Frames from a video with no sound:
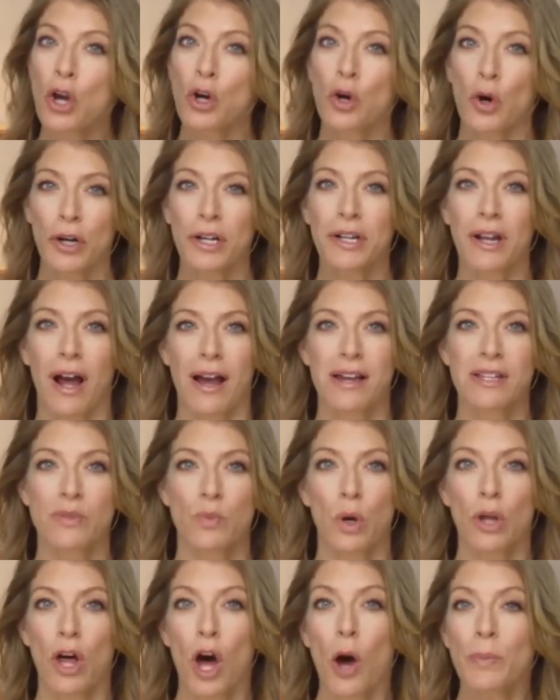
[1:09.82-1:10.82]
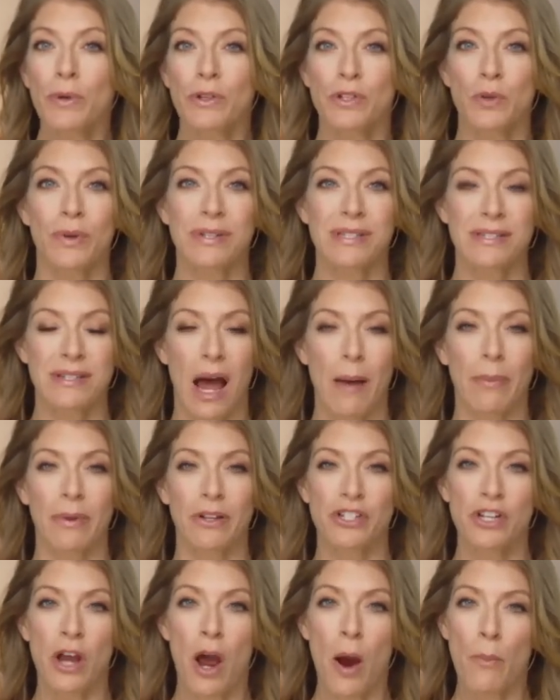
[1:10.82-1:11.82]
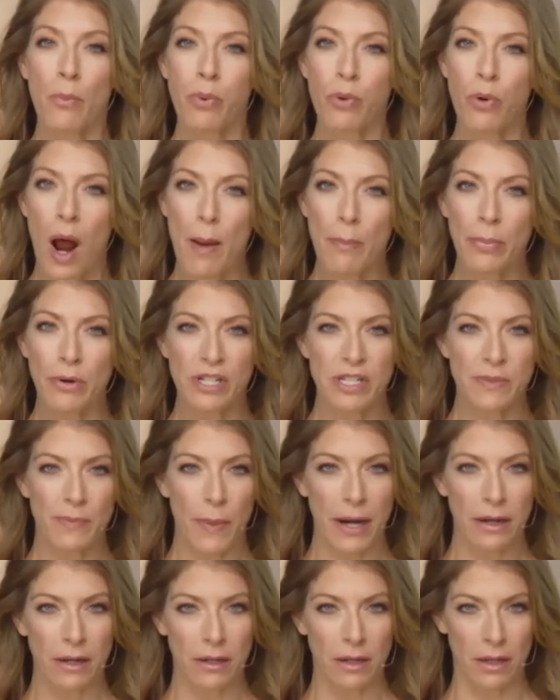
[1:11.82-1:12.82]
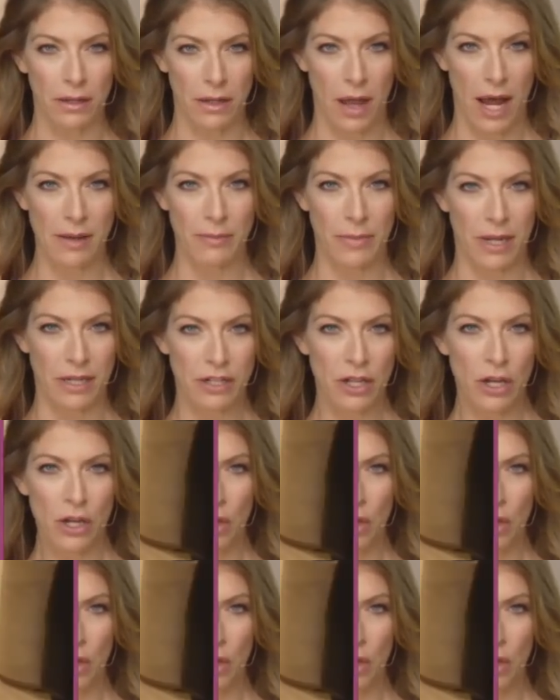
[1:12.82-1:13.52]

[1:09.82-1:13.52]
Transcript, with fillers: Corganize will help you to establish proper spinal alignment